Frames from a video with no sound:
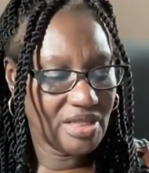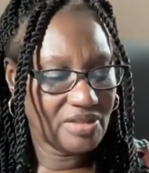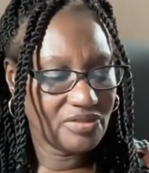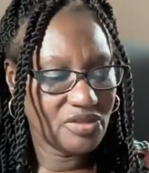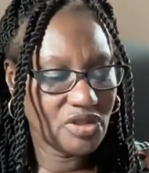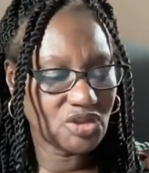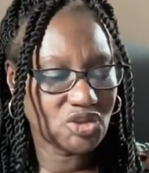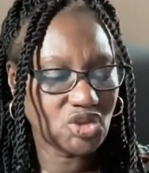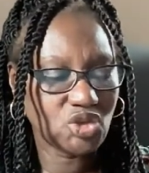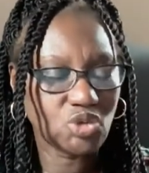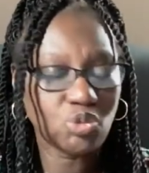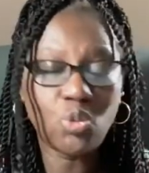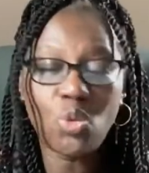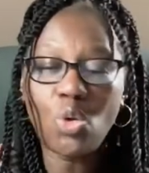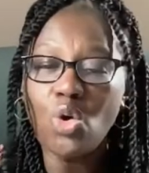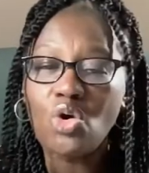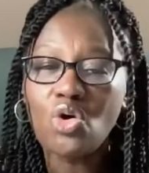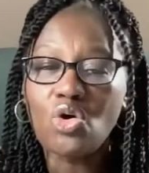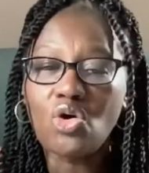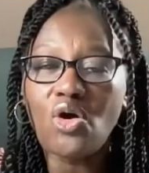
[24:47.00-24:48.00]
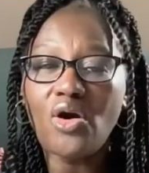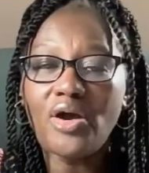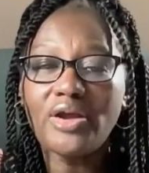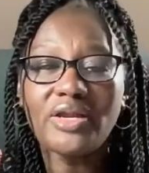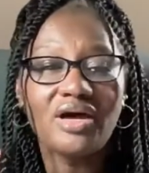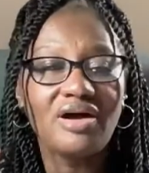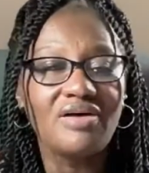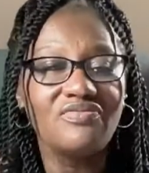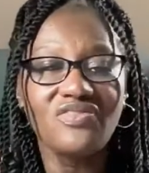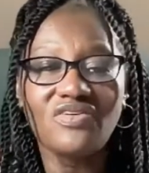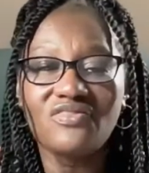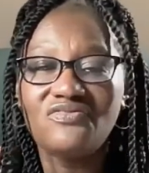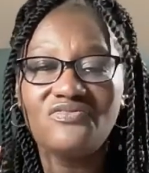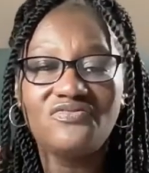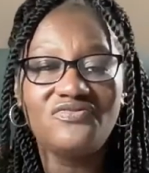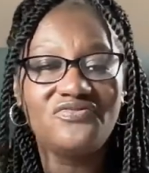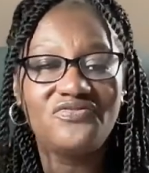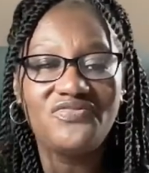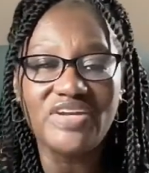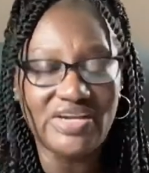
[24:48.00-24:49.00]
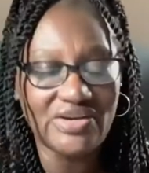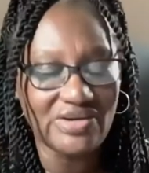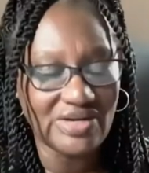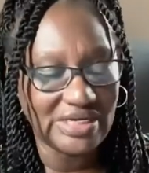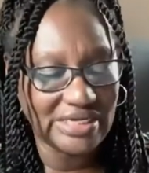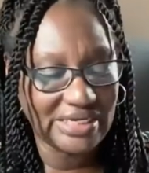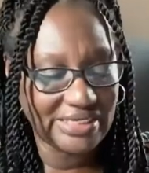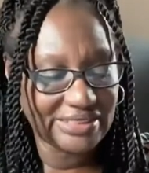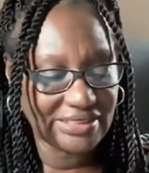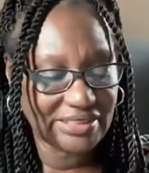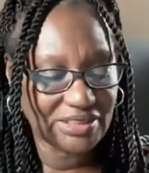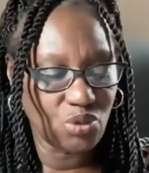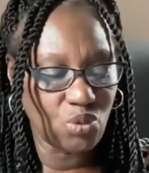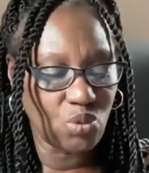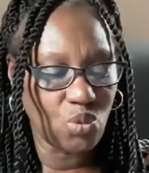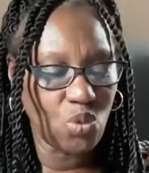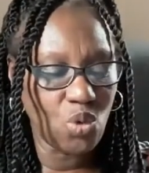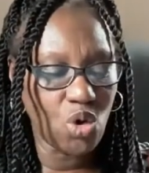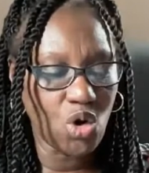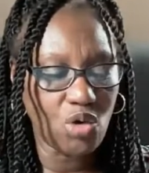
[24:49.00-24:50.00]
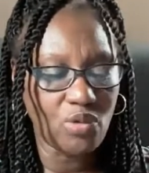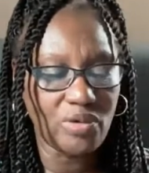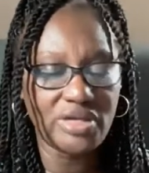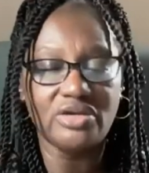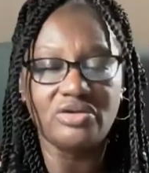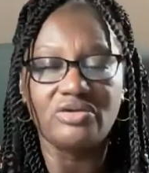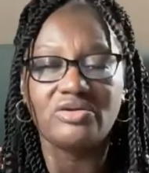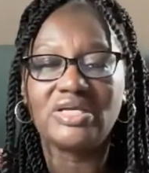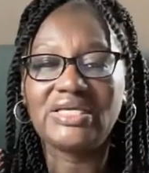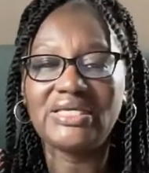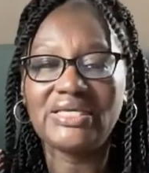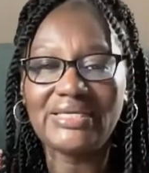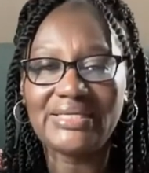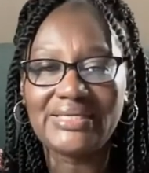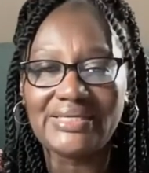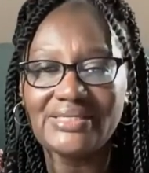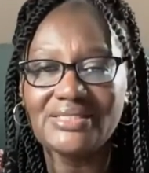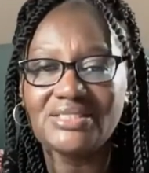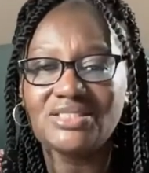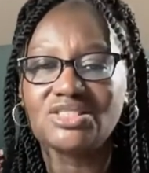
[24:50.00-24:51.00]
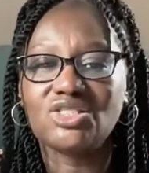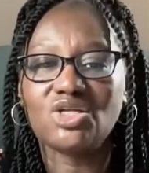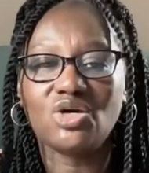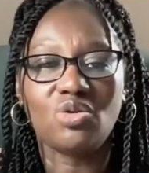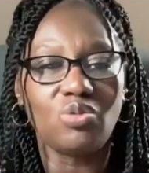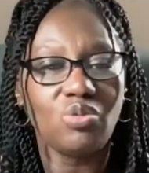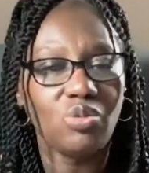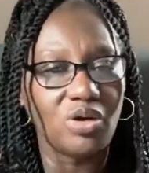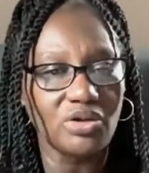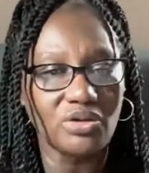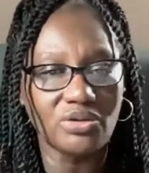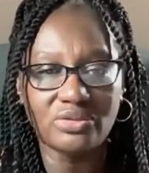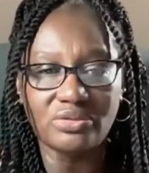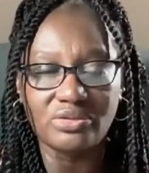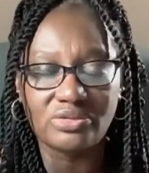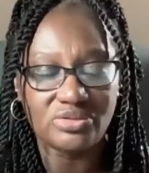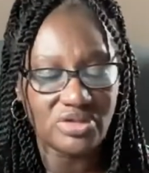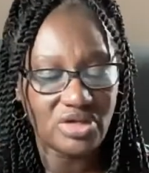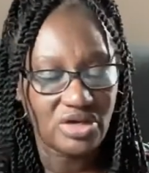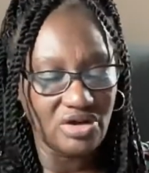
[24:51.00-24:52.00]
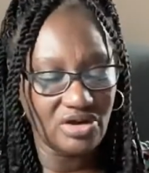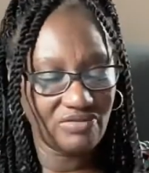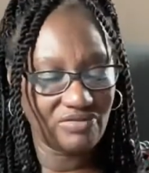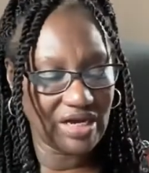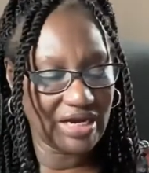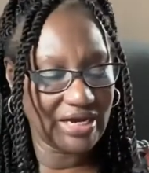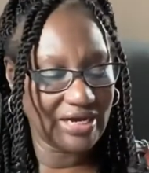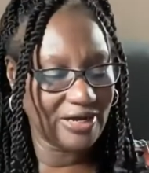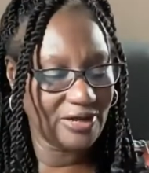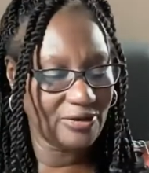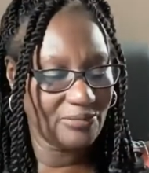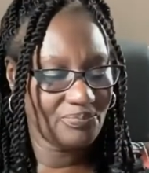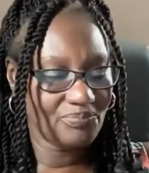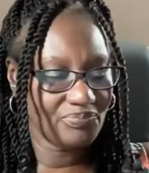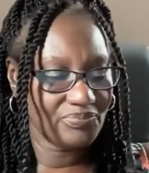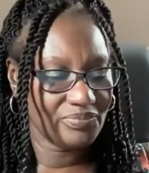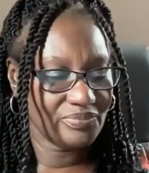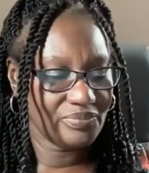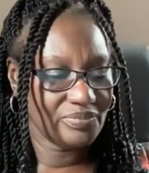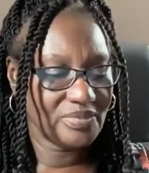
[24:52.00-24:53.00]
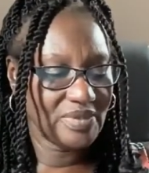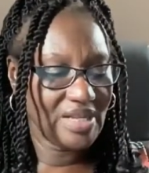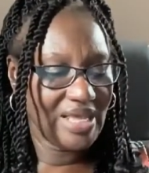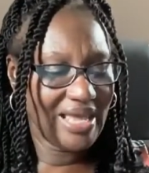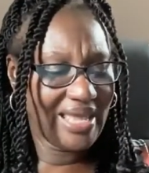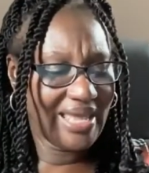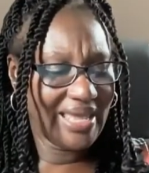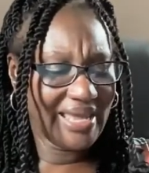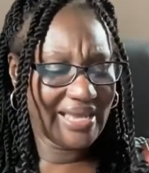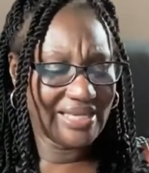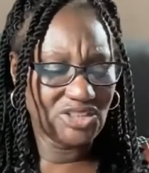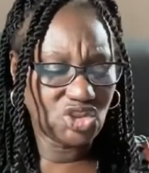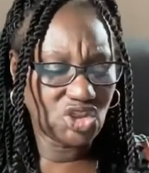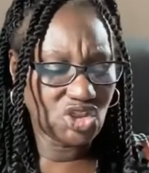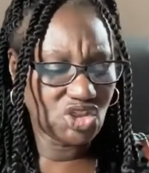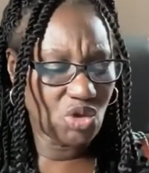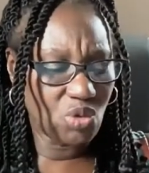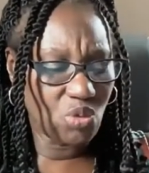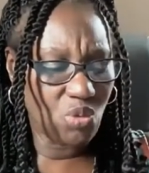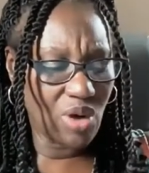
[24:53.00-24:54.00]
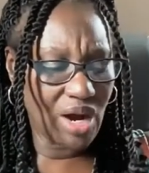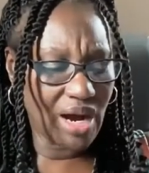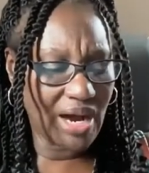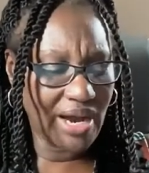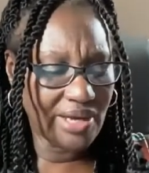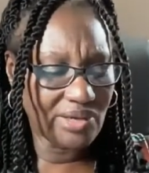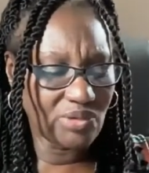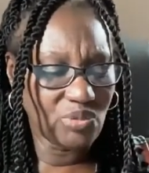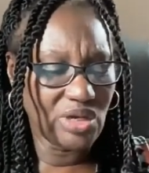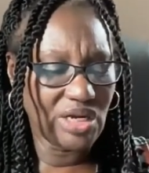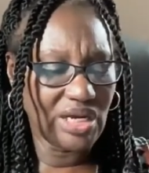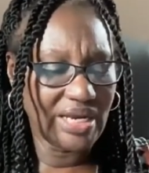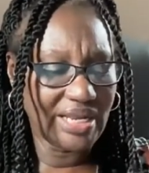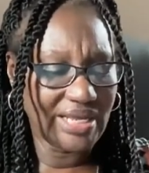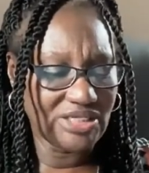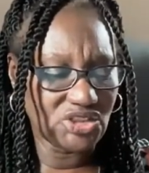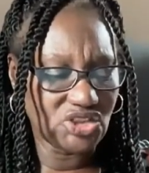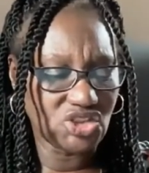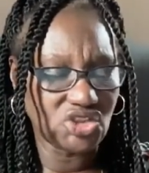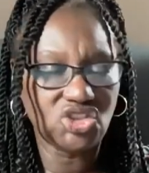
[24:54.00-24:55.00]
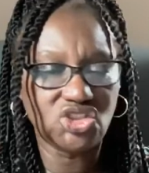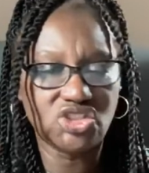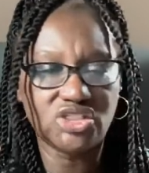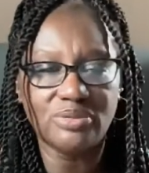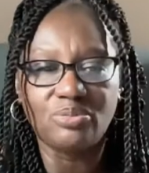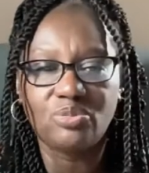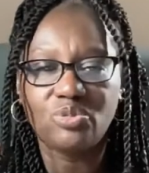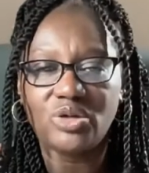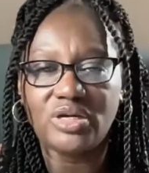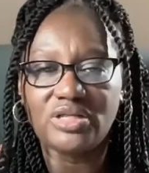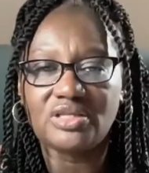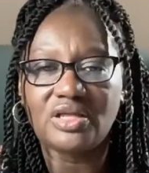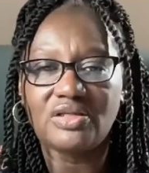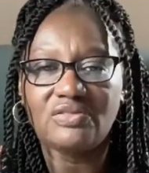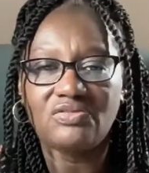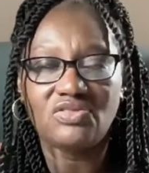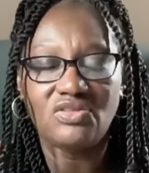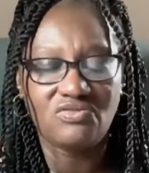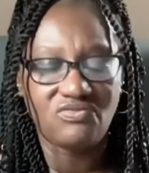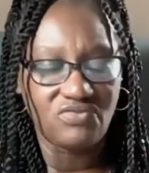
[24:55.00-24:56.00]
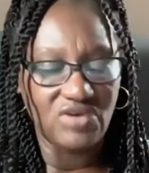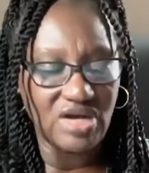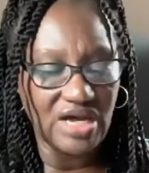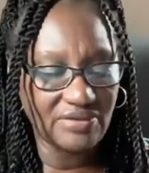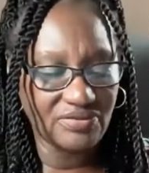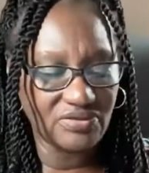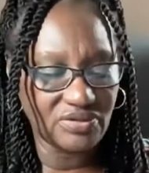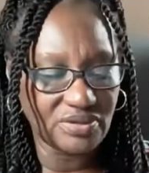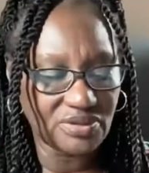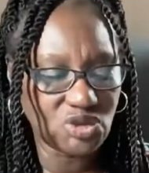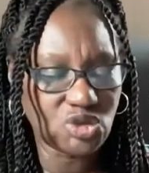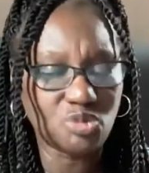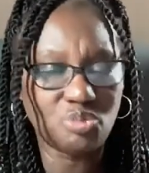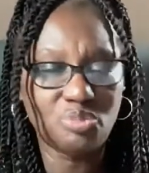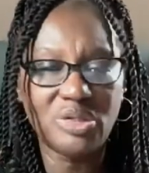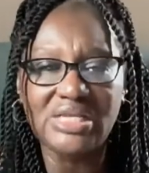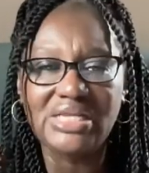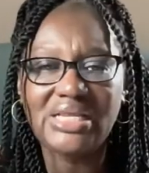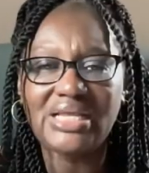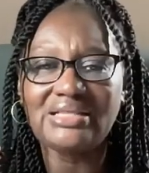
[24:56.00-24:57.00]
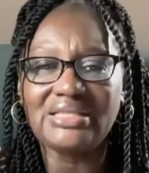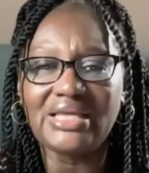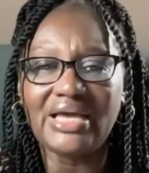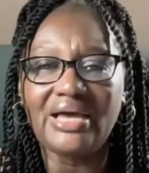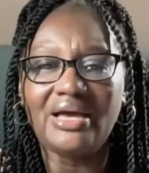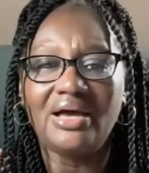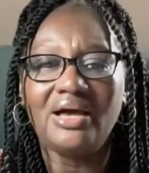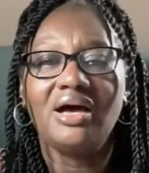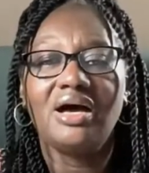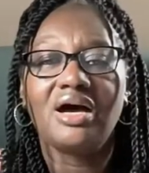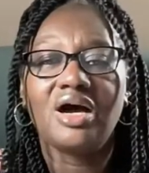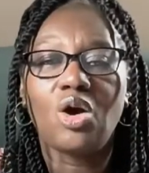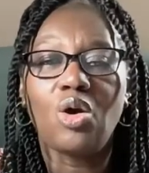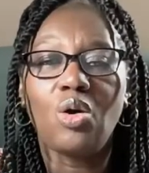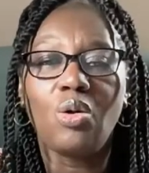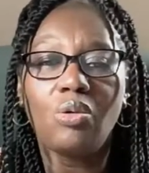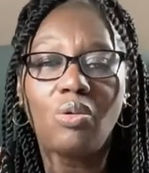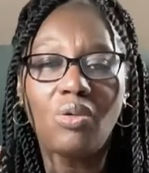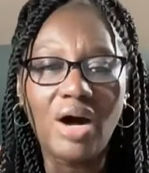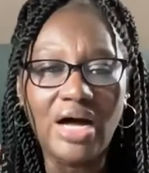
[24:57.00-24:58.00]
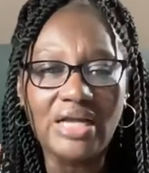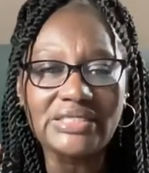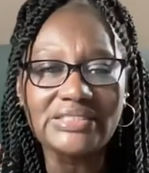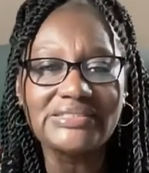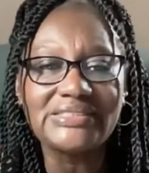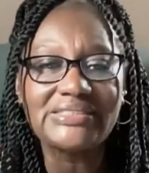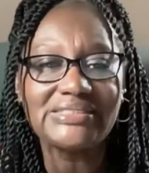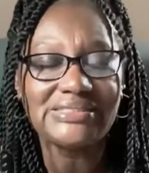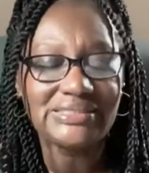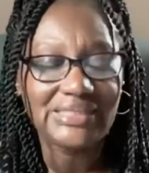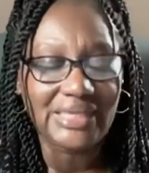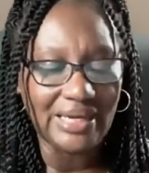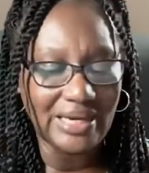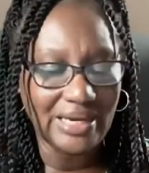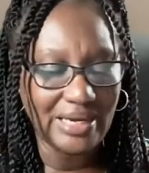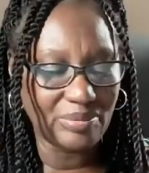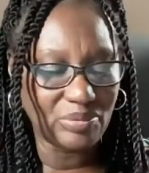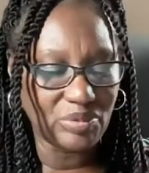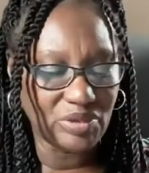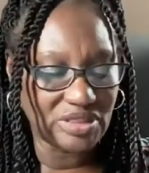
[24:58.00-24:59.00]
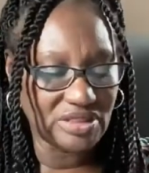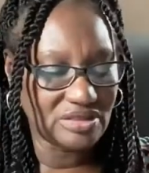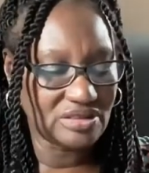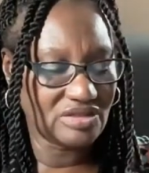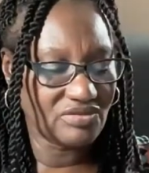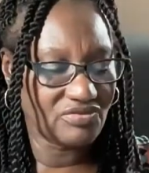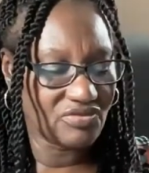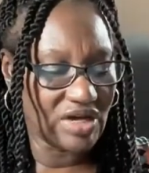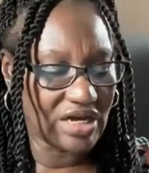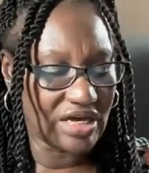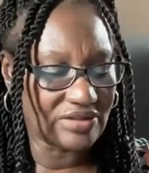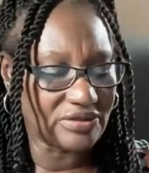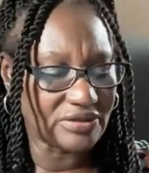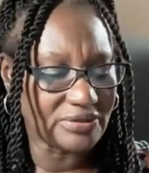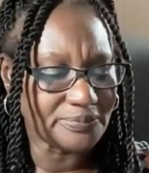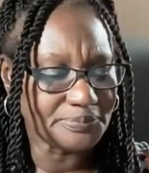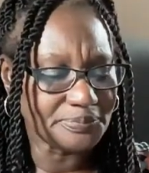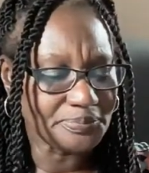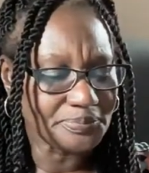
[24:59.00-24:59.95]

The sword of the fearless warrior is the word of God a genuine relationship with the Father, spending that quality time with the Father,